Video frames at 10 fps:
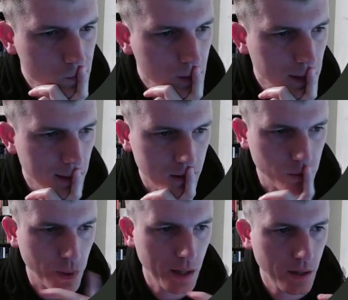Yeah, so we
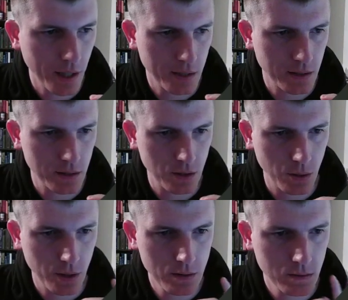got our access
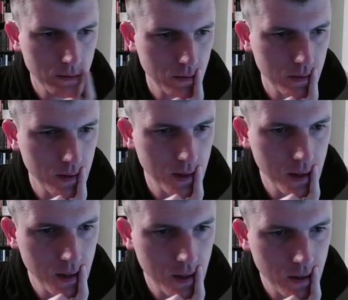token
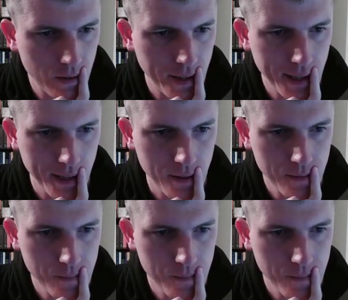right here.